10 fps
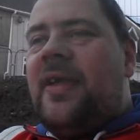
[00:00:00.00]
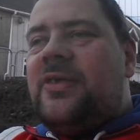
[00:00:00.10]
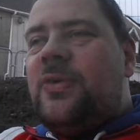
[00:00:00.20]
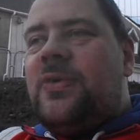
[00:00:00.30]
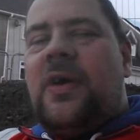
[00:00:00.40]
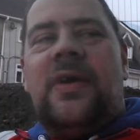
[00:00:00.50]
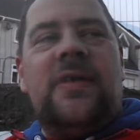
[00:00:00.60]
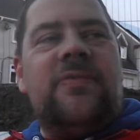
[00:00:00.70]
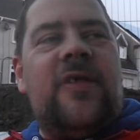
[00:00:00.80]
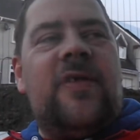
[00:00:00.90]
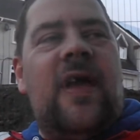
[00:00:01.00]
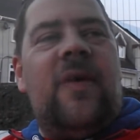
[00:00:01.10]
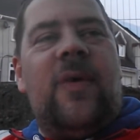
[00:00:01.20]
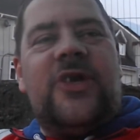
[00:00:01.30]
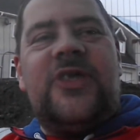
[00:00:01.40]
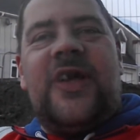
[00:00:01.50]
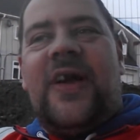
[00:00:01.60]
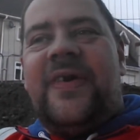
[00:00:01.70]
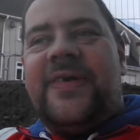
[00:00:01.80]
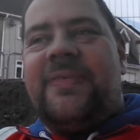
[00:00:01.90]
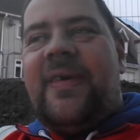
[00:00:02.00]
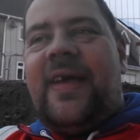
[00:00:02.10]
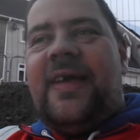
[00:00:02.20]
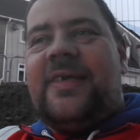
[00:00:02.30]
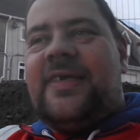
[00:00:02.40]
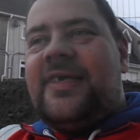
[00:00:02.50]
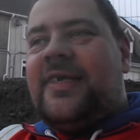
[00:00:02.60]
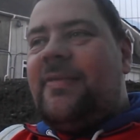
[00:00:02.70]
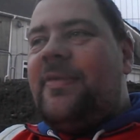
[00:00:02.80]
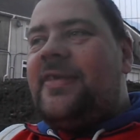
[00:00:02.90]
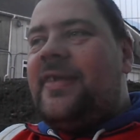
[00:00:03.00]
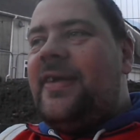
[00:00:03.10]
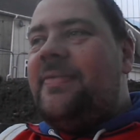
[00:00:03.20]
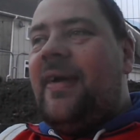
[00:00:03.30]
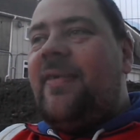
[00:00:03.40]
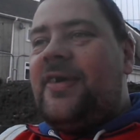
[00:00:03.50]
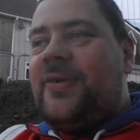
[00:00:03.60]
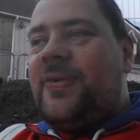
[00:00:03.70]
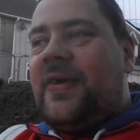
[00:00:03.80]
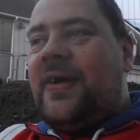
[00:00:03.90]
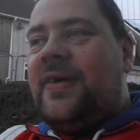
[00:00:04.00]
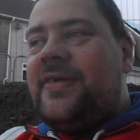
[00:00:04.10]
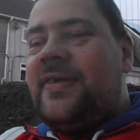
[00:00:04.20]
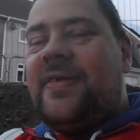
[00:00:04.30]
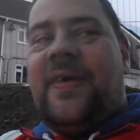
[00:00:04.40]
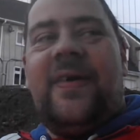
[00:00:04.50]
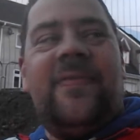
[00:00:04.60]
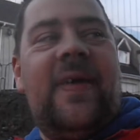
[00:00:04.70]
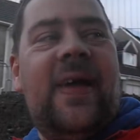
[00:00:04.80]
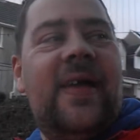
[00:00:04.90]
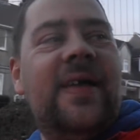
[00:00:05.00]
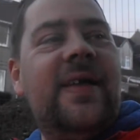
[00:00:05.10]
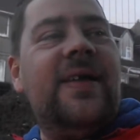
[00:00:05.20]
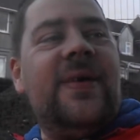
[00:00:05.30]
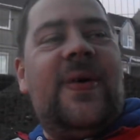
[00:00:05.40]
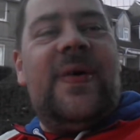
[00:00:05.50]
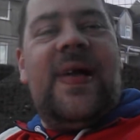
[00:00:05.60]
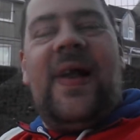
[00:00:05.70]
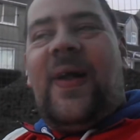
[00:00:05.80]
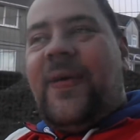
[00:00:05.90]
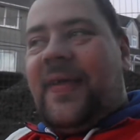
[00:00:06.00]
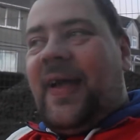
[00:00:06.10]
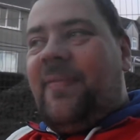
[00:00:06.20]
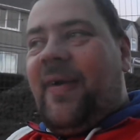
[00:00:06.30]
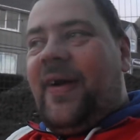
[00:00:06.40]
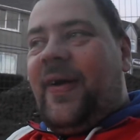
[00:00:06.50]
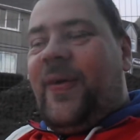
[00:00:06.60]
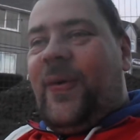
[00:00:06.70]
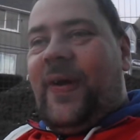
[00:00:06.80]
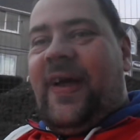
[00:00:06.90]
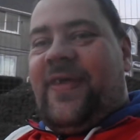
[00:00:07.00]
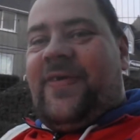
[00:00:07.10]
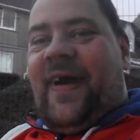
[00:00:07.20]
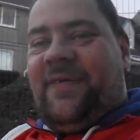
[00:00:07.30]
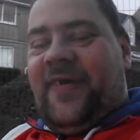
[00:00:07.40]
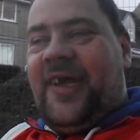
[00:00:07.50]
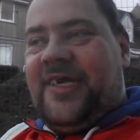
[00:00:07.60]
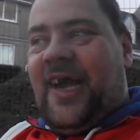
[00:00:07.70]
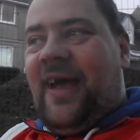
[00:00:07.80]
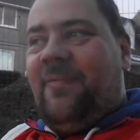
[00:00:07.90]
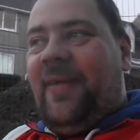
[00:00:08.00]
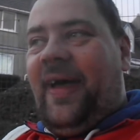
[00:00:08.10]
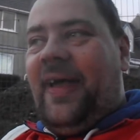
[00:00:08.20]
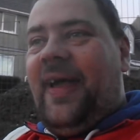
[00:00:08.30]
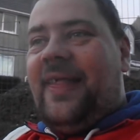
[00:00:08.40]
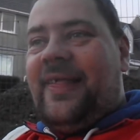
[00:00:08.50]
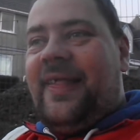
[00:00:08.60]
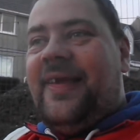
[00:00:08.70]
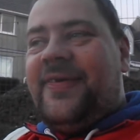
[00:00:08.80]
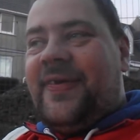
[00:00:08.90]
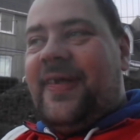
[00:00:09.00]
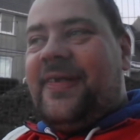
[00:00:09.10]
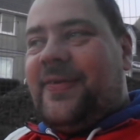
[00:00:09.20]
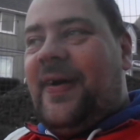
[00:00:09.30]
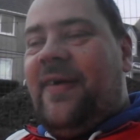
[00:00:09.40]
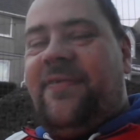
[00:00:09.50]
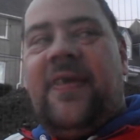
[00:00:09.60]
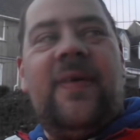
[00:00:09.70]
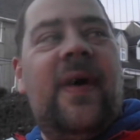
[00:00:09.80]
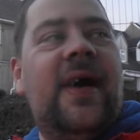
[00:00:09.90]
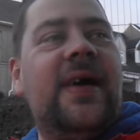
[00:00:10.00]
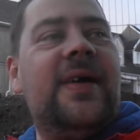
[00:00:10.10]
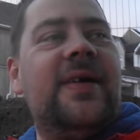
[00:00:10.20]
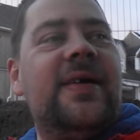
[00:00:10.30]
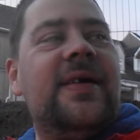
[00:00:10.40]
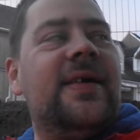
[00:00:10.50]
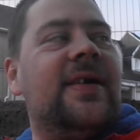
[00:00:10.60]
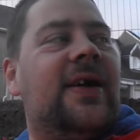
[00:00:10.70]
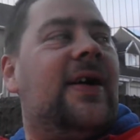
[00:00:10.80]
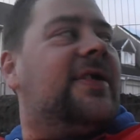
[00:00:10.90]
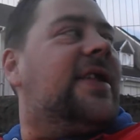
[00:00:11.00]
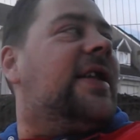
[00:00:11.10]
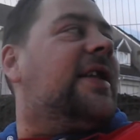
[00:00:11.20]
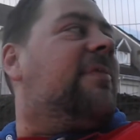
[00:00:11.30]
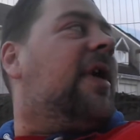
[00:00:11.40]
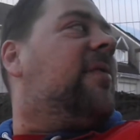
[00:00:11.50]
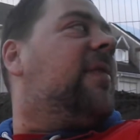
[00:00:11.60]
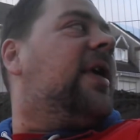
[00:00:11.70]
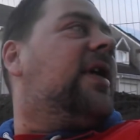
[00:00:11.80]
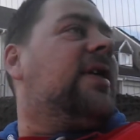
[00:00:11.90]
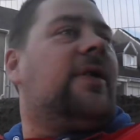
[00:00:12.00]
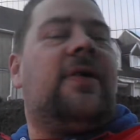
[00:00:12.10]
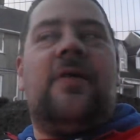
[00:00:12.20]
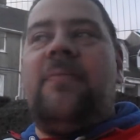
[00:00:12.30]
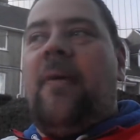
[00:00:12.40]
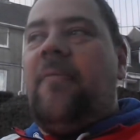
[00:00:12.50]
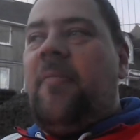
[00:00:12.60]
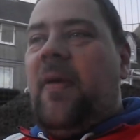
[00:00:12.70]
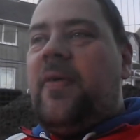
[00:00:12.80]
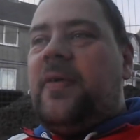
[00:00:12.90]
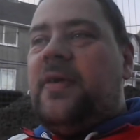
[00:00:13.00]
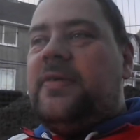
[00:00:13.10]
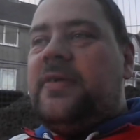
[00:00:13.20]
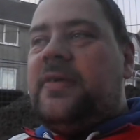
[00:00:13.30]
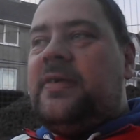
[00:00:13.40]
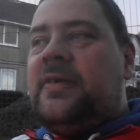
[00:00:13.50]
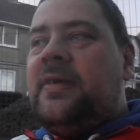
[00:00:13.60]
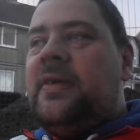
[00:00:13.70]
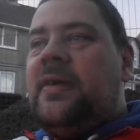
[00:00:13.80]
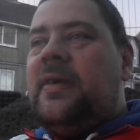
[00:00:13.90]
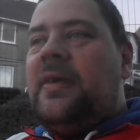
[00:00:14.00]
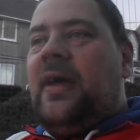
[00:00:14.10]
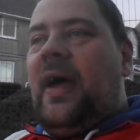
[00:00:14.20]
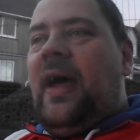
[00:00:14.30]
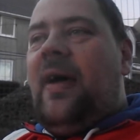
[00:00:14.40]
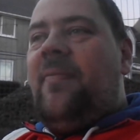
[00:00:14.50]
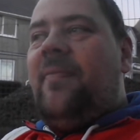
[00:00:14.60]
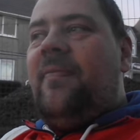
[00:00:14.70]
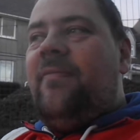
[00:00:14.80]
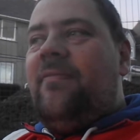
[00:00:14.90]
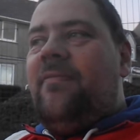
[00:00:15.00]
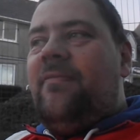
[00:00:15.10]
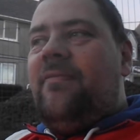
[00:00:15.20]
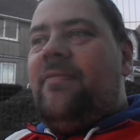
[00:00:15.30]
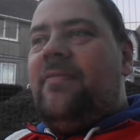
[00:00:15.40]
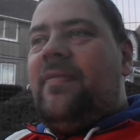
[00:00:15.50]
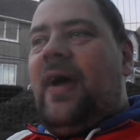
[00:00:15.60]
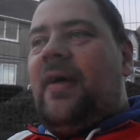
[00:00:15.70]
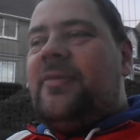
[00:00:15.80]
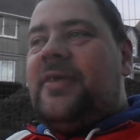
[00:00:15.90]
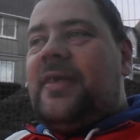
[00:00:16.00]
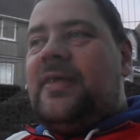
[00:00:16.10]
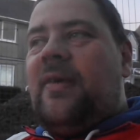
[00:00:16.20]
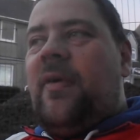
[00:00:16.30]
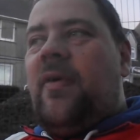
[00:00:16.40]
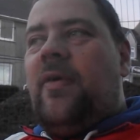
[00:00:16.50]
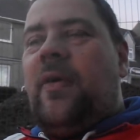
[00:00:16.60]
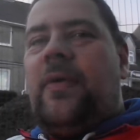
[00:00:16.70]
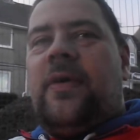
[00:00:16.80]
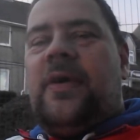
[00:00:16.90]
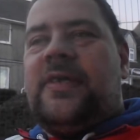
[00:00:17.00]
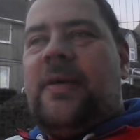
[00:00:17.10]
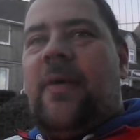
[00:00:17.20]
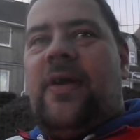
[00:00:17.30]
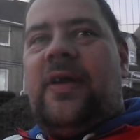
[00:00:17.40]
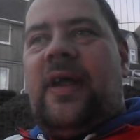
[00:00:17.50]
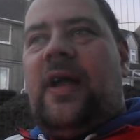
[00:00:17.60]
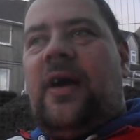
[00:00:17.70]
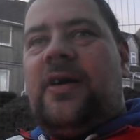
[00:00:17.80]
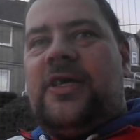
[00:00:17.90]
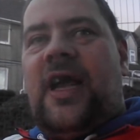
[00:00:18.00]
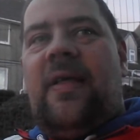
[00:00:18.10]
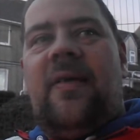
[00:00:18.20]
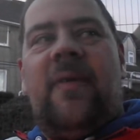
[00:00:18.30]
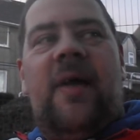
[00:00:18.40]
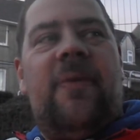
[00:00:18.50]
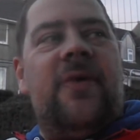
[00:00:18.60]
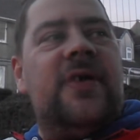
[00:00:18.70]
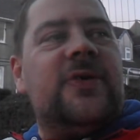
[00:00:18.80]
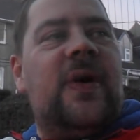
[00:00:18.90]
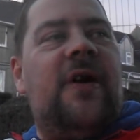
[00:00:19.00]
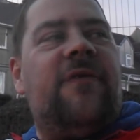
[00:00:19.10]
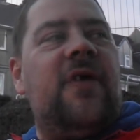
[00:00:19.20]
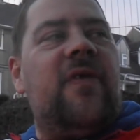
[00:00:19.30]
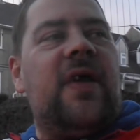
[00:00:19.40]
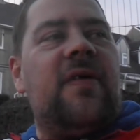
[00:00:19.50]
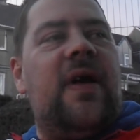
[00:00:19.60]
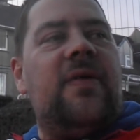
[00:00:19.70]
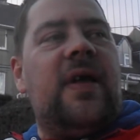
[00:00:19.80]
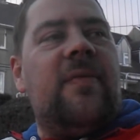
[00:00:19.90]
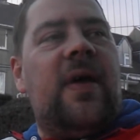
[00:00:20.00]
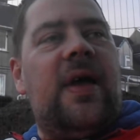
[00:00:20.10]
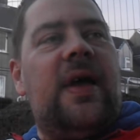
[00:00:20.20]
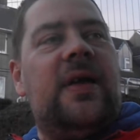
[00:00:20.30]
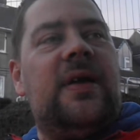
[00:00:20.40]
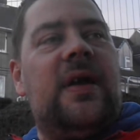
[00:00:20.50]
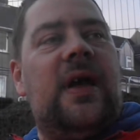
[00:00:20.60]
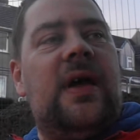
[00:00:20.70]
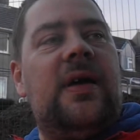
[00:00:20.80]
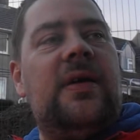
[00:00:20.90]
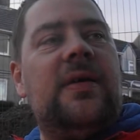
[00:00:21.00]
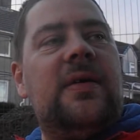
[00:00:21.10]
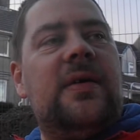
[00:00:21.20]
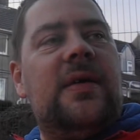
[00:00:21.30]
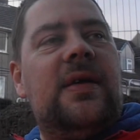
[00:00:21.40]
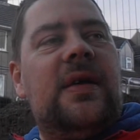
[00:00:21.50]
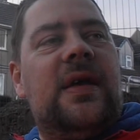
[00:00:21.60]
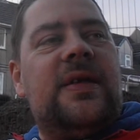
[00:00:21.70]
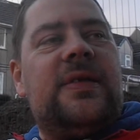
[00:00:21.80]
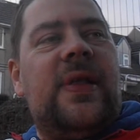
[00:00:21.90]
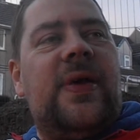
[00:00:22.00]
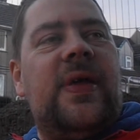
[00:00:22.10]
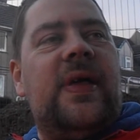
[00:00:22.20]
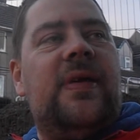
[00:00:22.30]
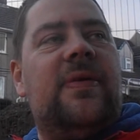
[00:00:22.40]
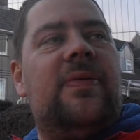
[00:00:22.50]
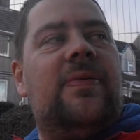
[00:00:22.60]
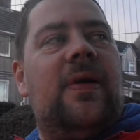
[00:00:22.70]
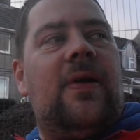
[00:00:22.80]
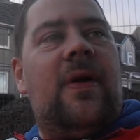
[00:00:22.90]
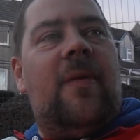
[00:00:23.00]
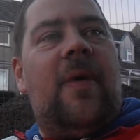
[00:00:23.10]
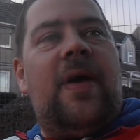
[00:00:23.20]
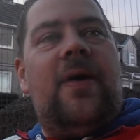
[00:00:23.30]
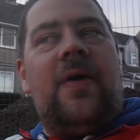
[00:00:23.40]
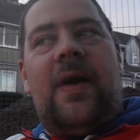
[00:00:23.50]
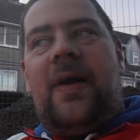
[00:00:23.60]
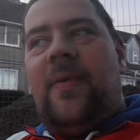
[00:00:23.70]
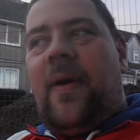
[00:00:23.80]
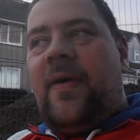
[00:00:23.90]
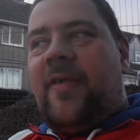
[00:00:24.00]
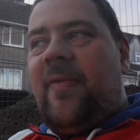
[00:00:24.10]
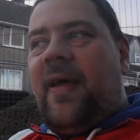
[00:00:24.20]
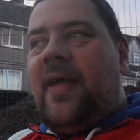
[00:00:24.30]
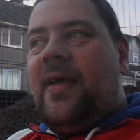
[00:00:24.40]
It's all good. I'm just saying, watching the cars, mate. It's just something to do, mate. Watching all the cars on the road, mate call it a lockdown, mate. I call it a traffic jam, mate. It's literally, there's quite a few uh, cars in and about, mate, including Bob the Builders. Um, I haven't seen we are all going on a summer holiday cars yet, though, mate. But there is quite a few running around here, mate. And uh, it's like, well, all right, mate. All right, no worries, mate.